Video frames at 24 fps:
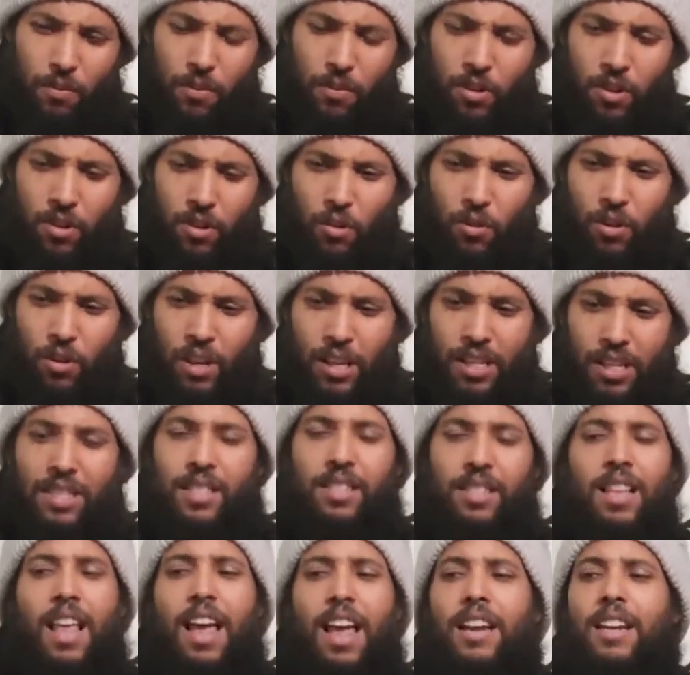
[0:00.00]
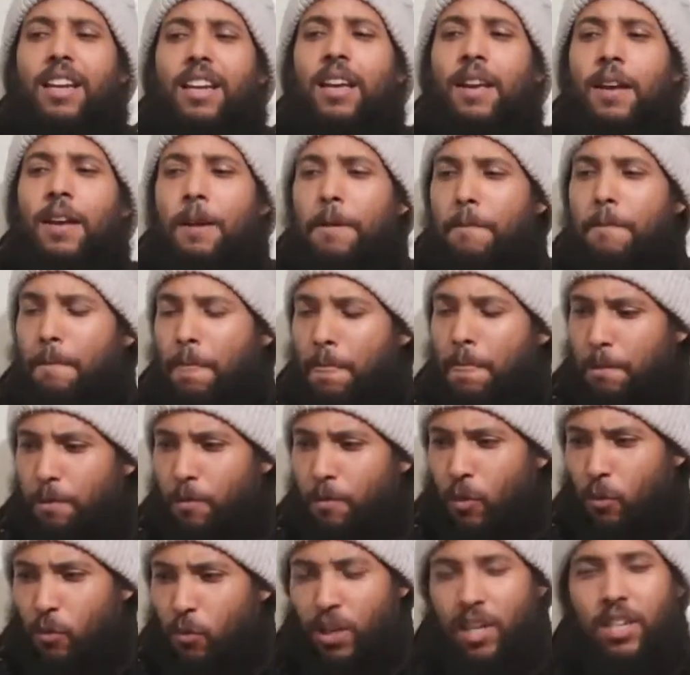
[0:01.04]
It's just like,
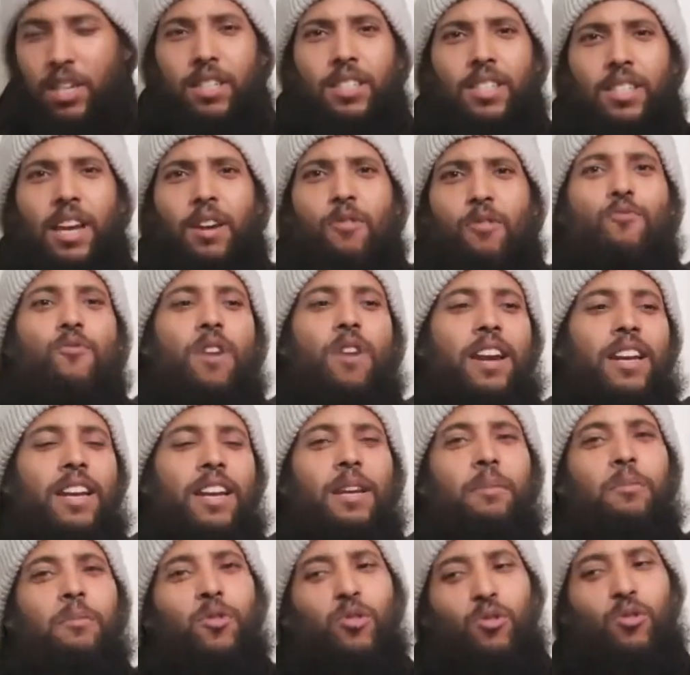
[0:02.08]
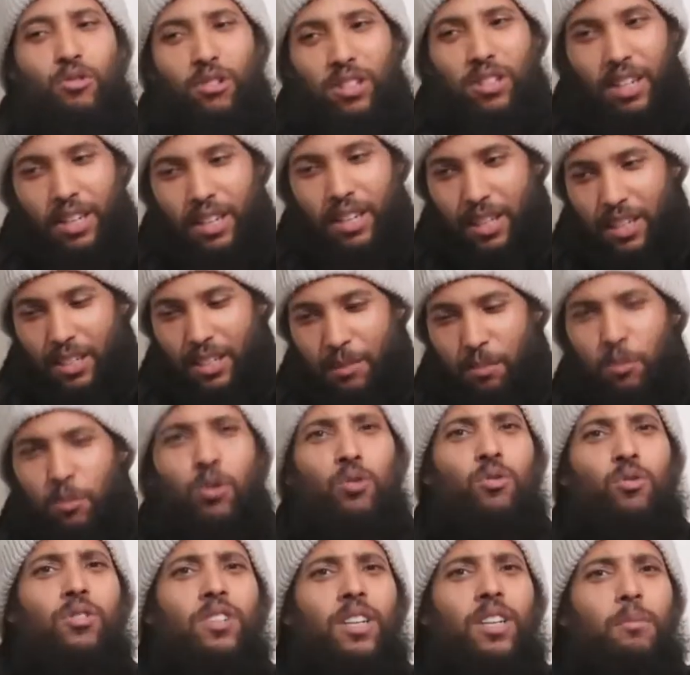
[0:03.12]
we could say reggae music is
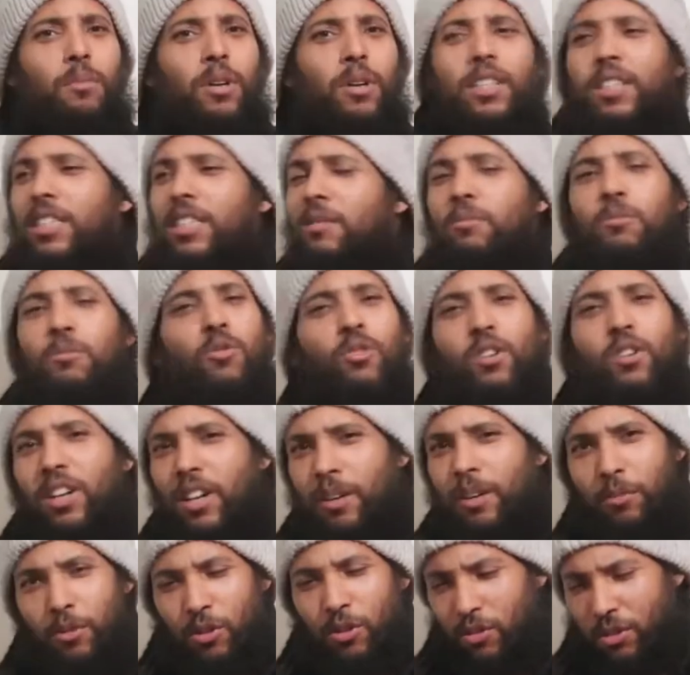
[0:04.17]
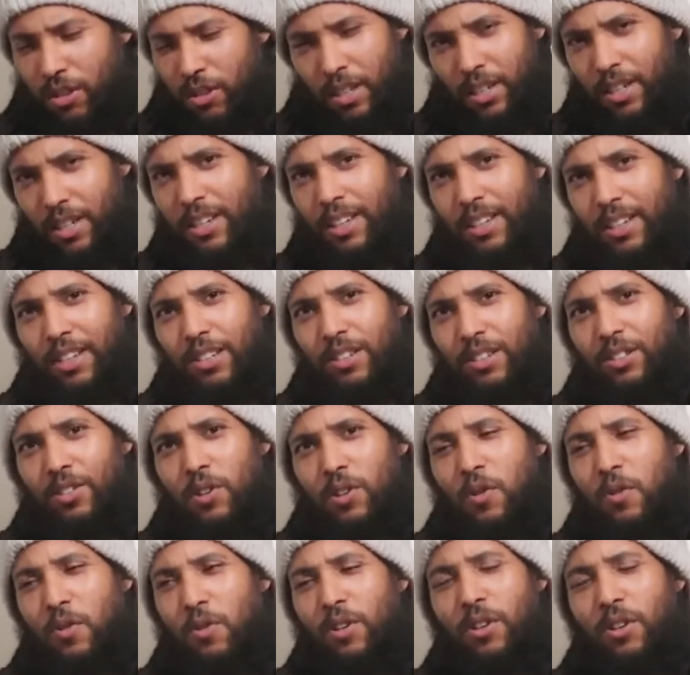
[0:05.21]
music, but it's more than music.
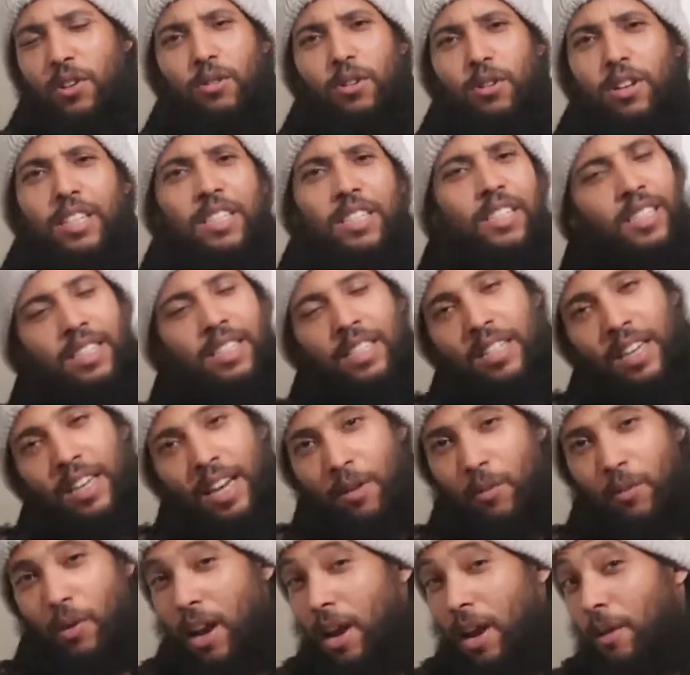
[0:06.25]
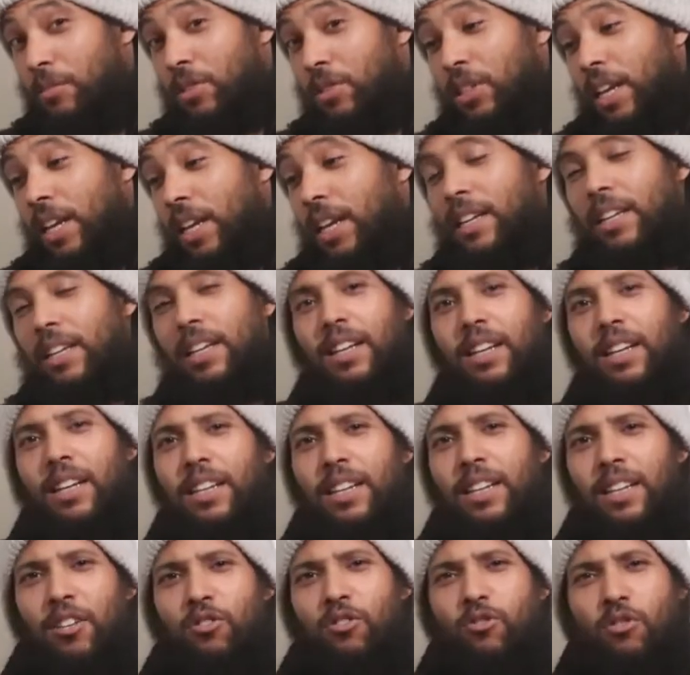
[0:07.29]
So, it's the same way I'm saying that the
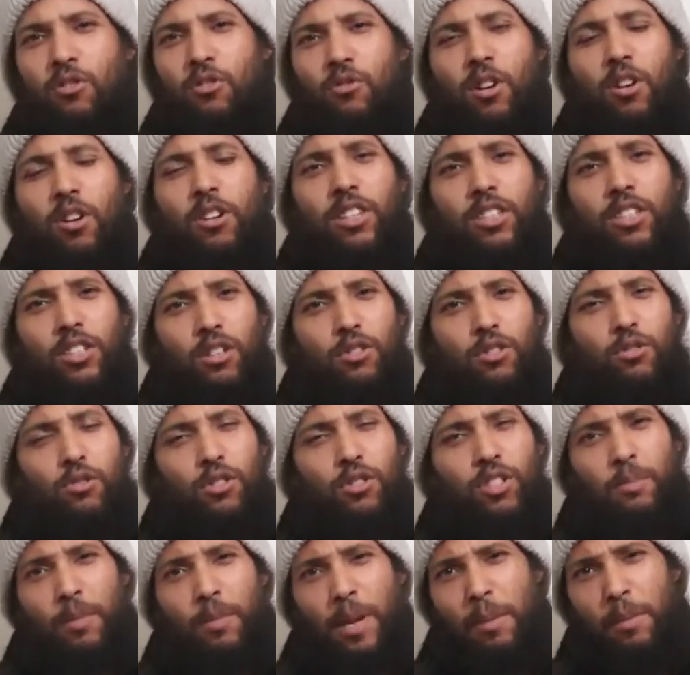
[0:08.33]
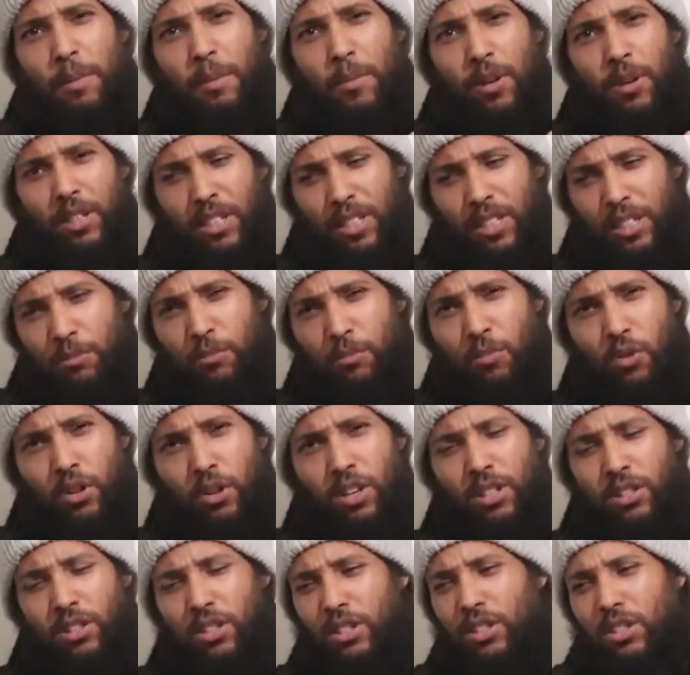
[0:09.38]
Negro World is a newspaper, but it's more
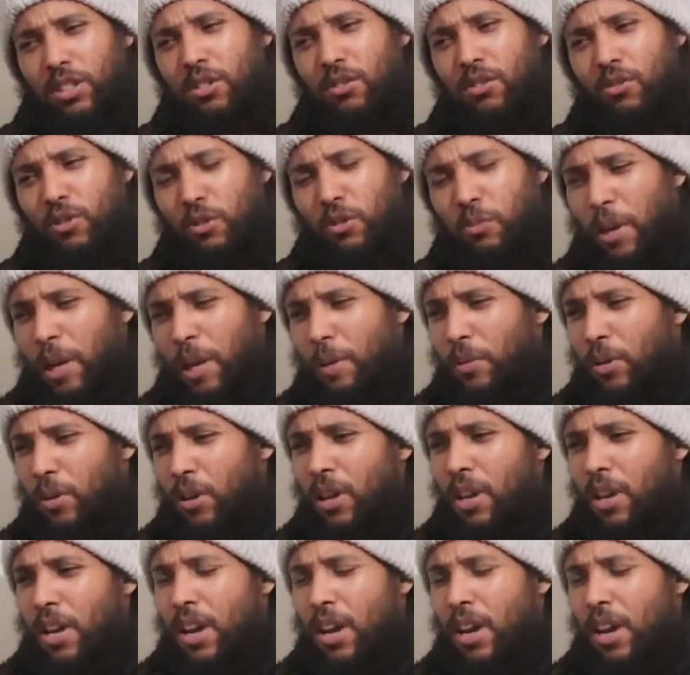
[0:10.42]
than just a newspaper.